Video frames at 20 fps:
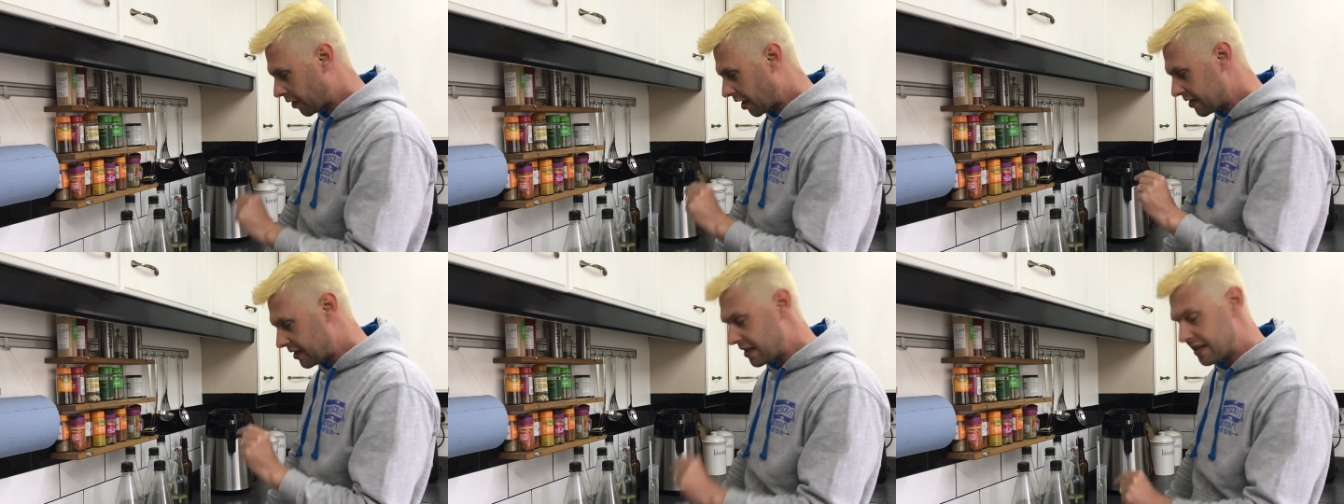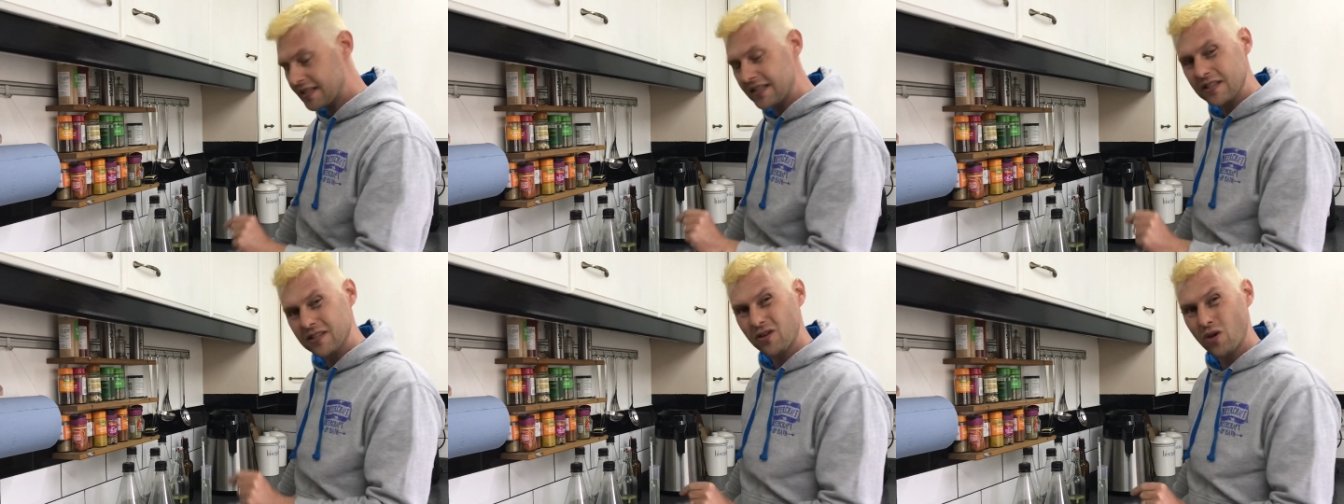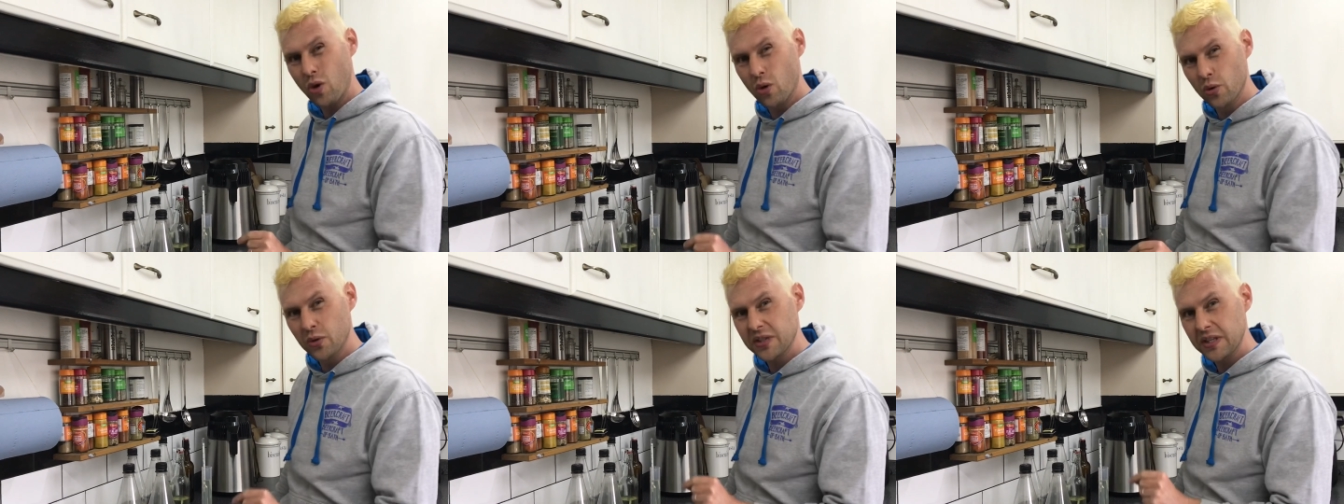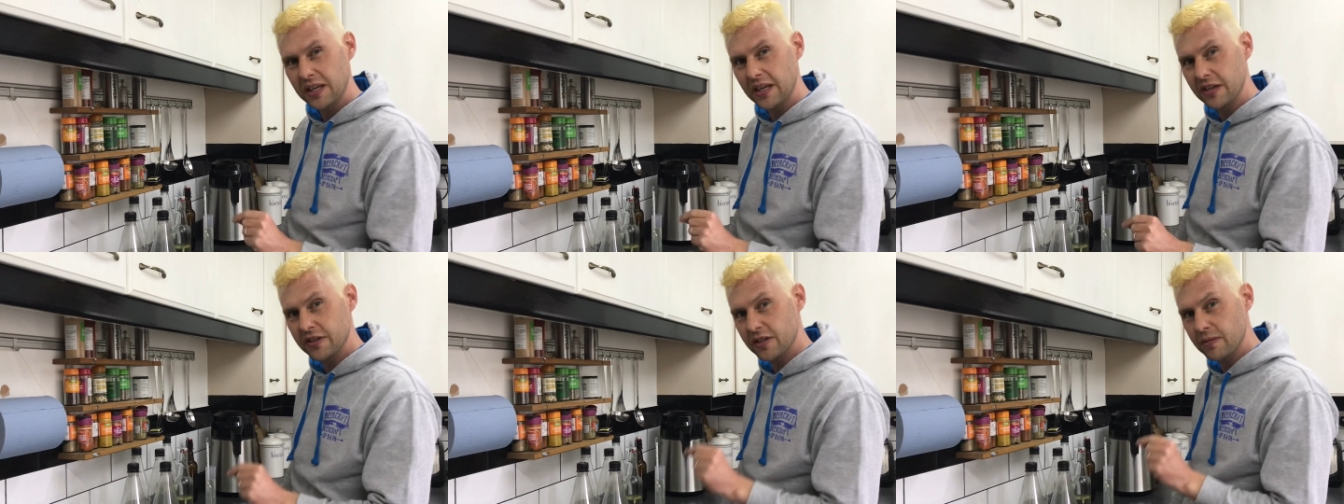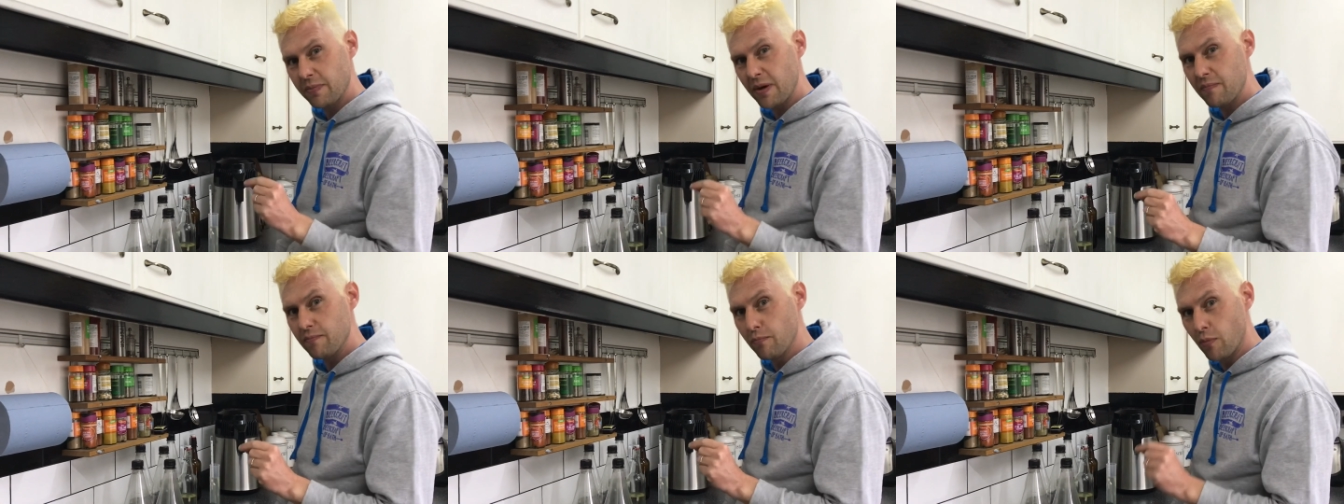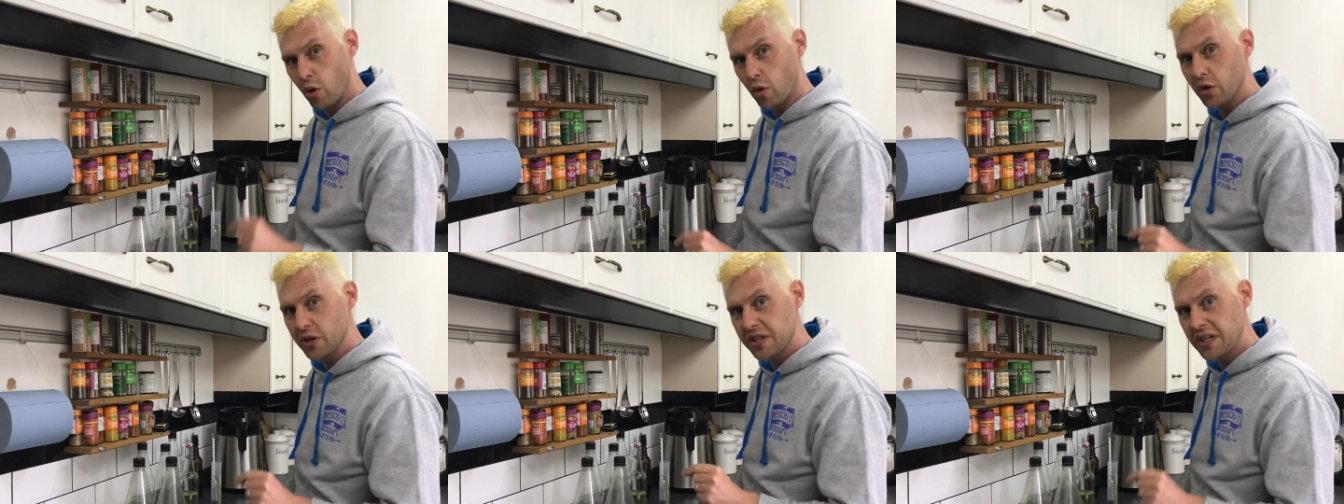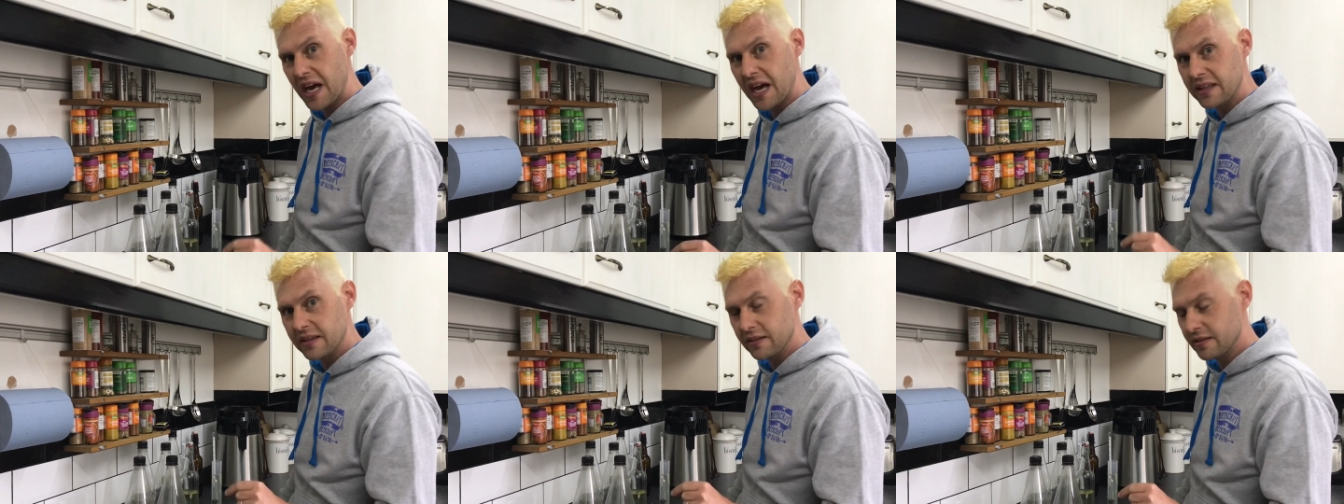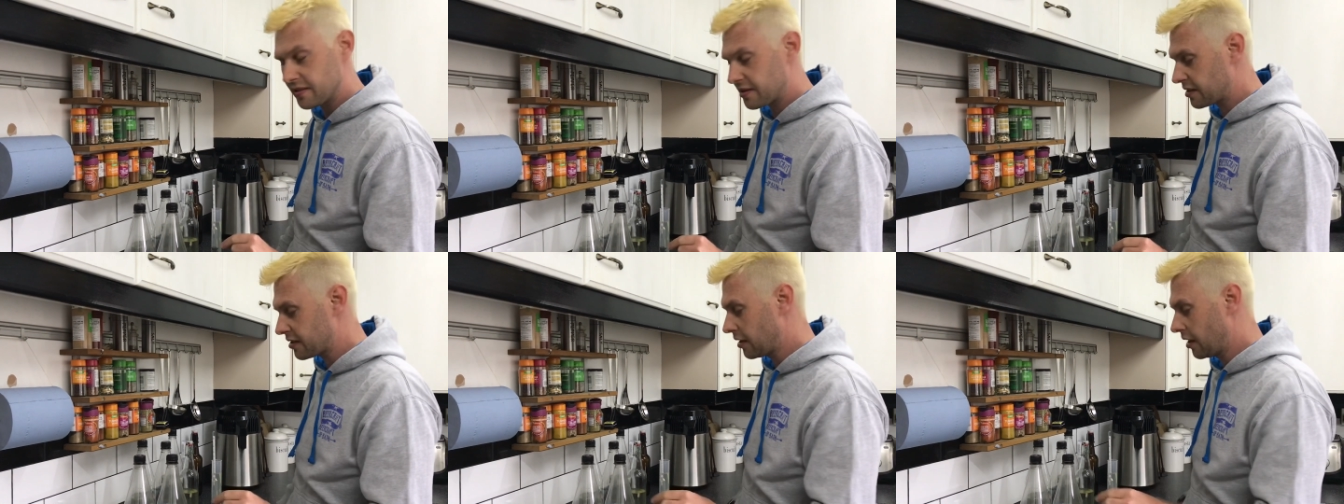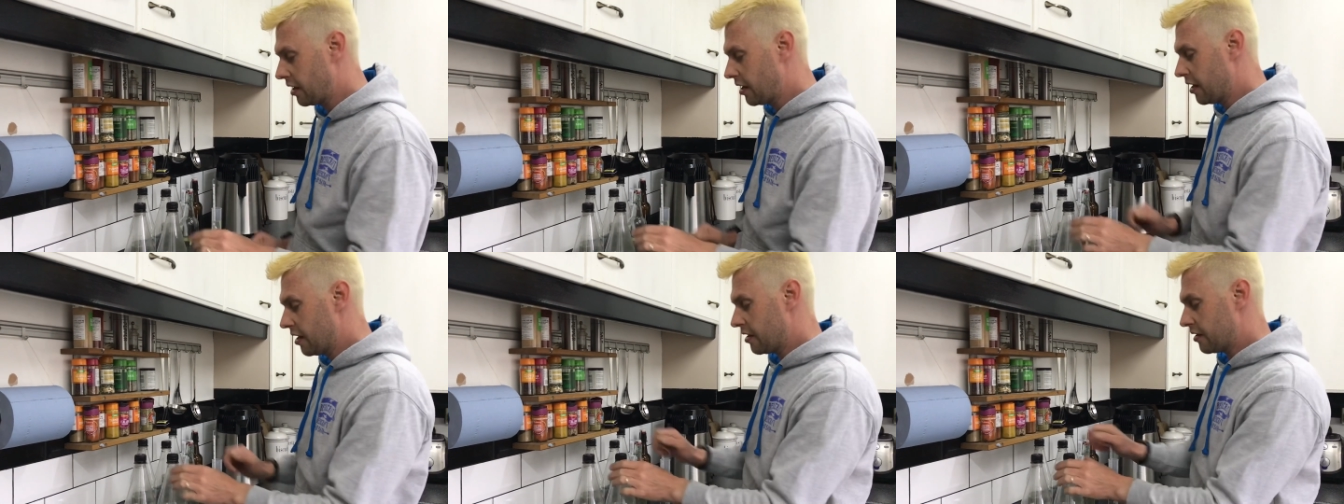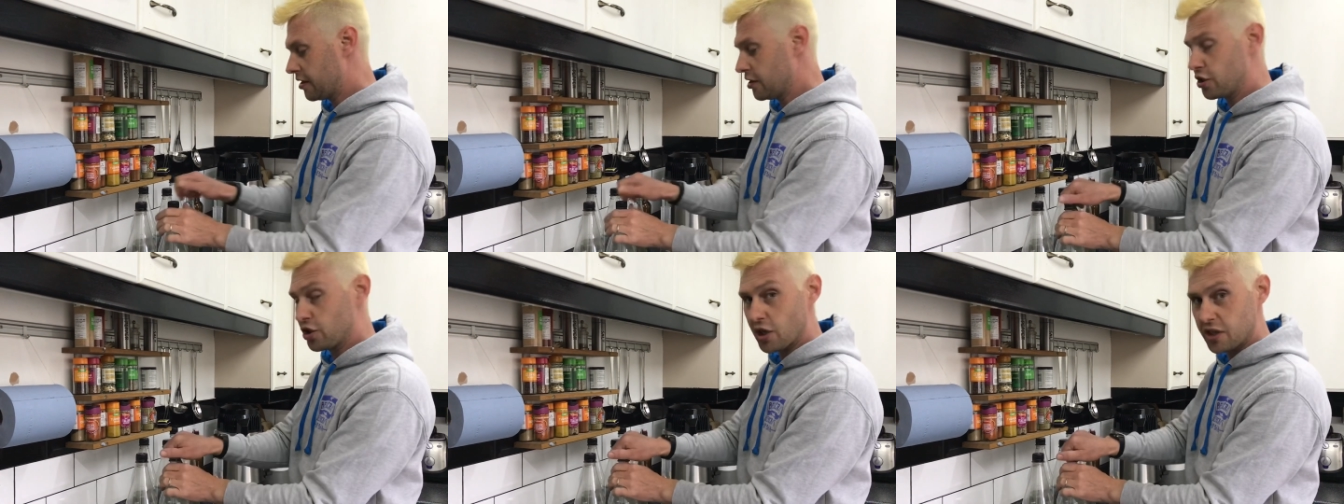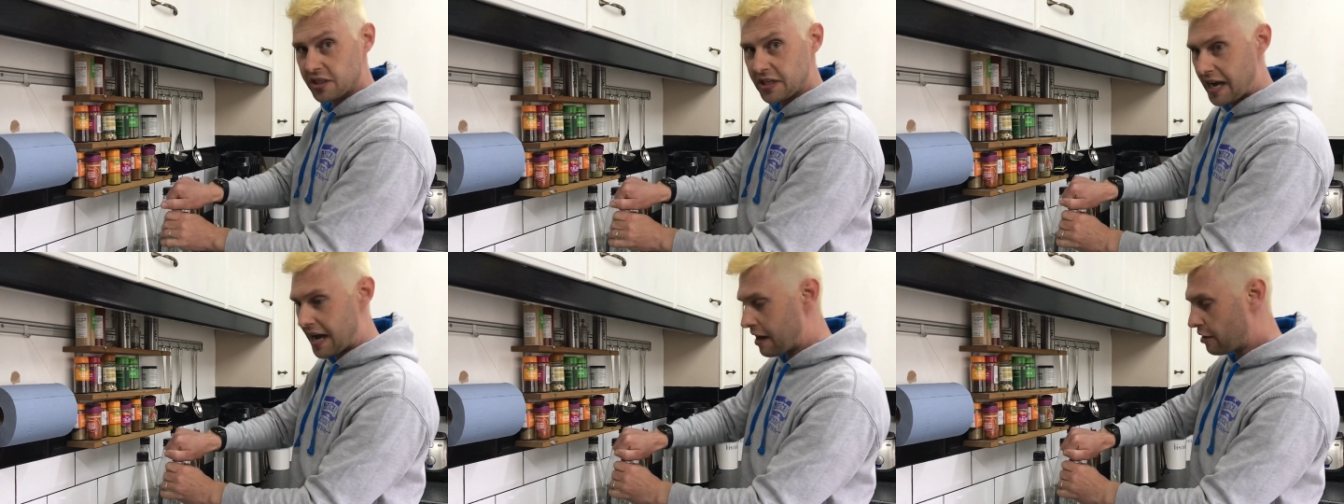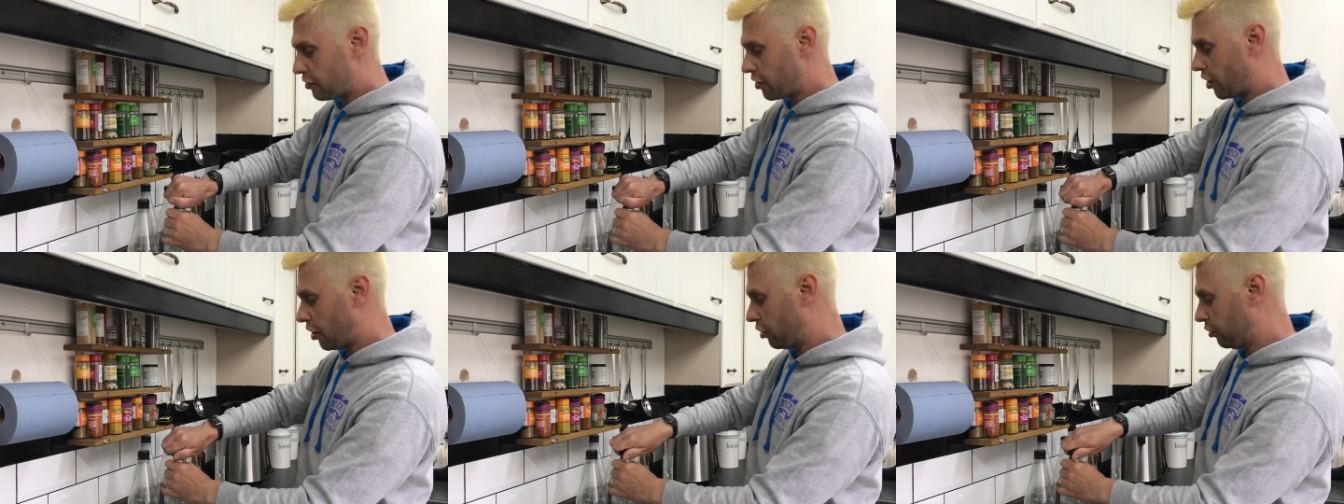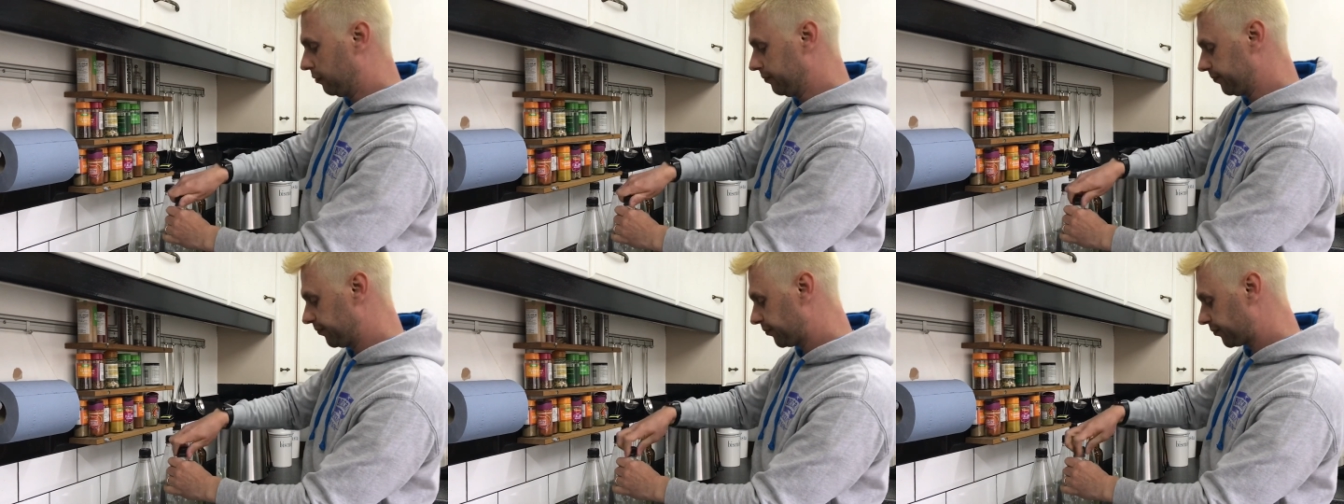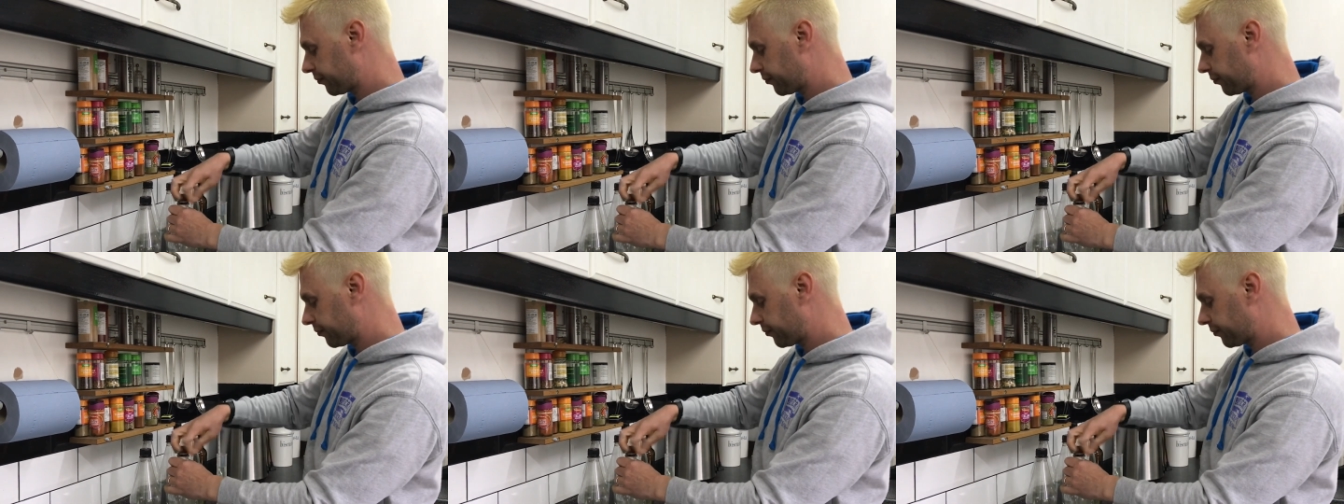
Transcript: that is causing it to be more dense than just alcohol.